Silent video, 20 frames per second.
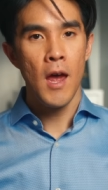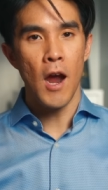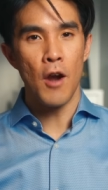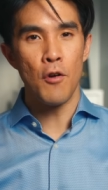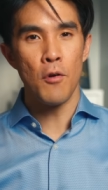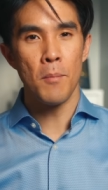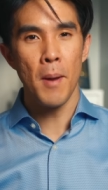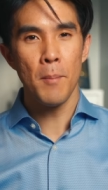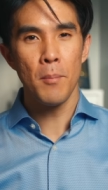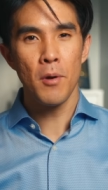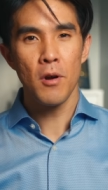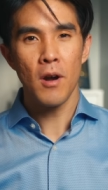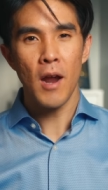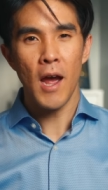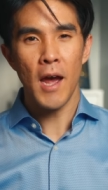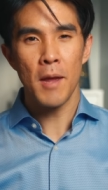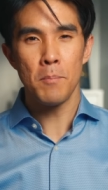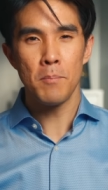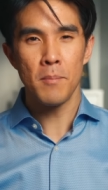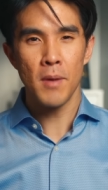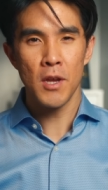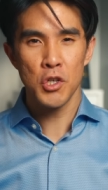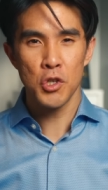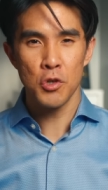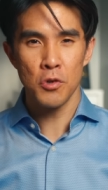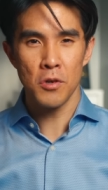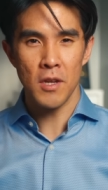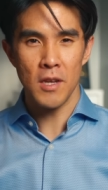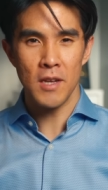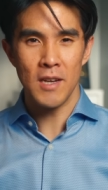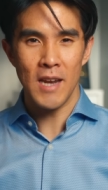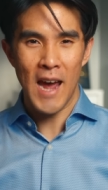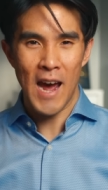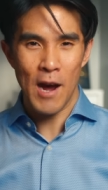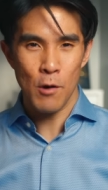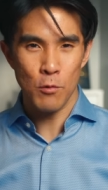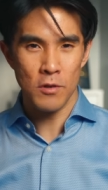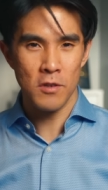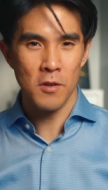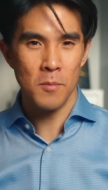I remember I measured it
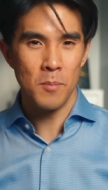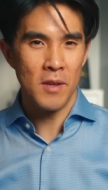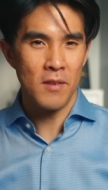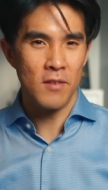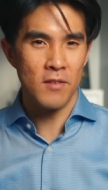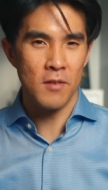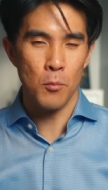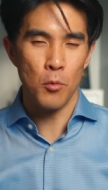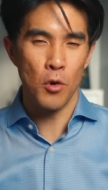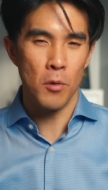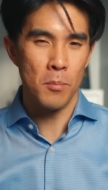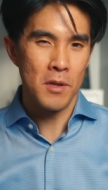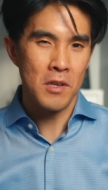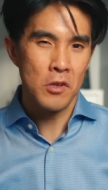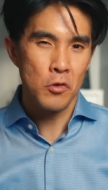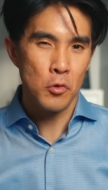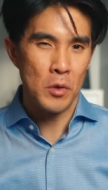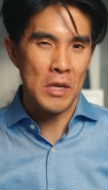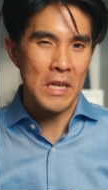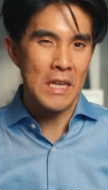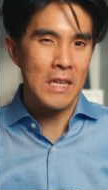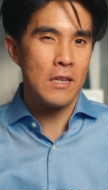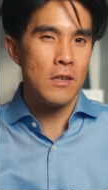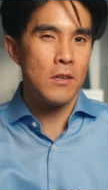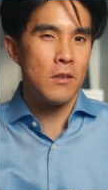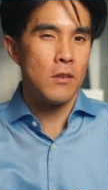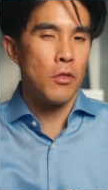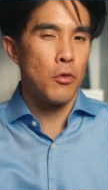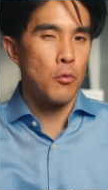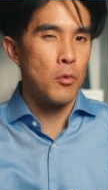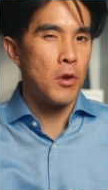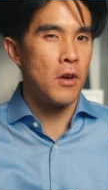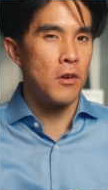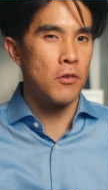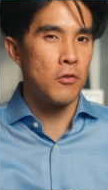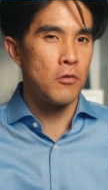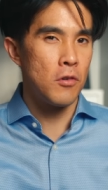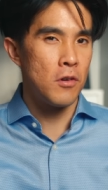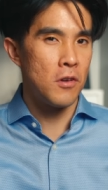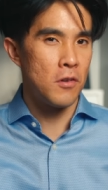out to be somewhere between
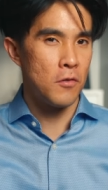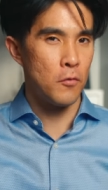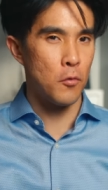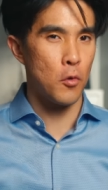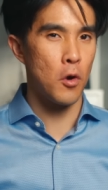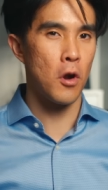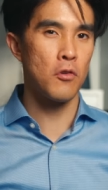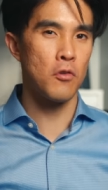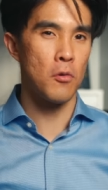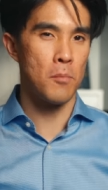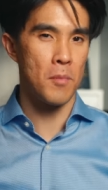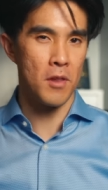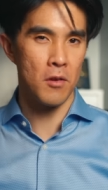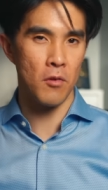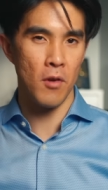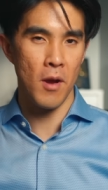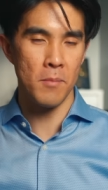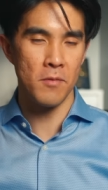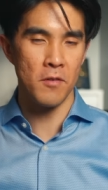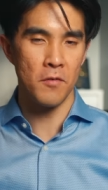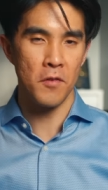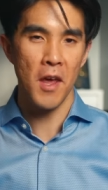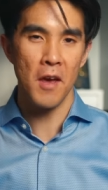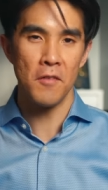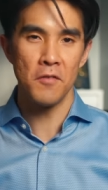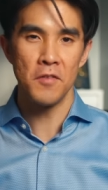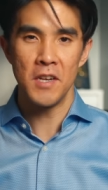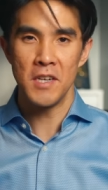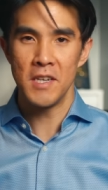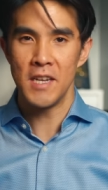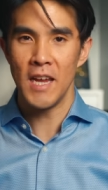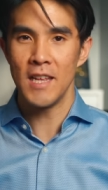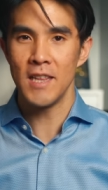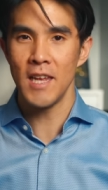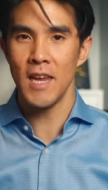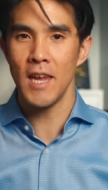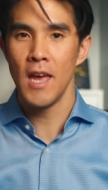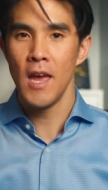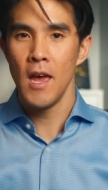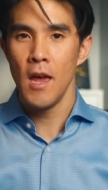300 and 400 milligrams of caffeine
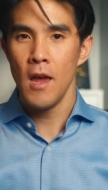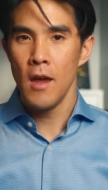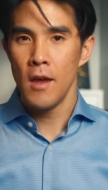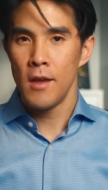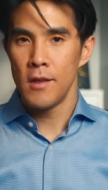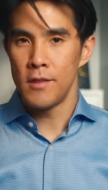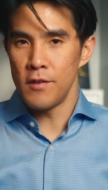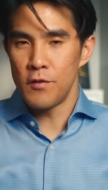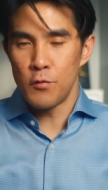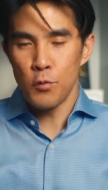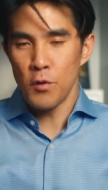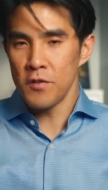daily. This